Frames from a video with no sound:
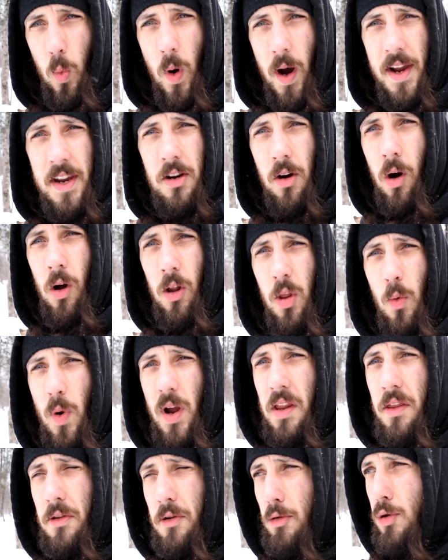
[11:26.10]
white all the
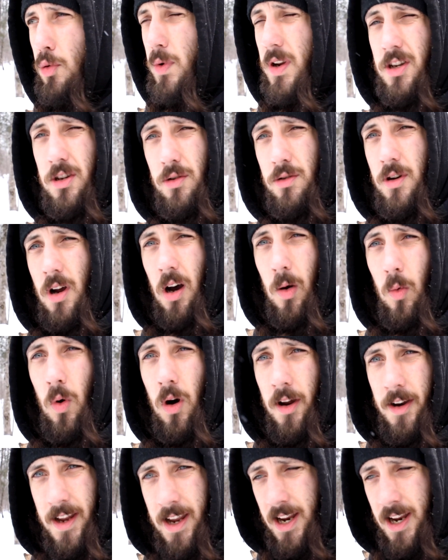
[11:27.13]
way through. We do not want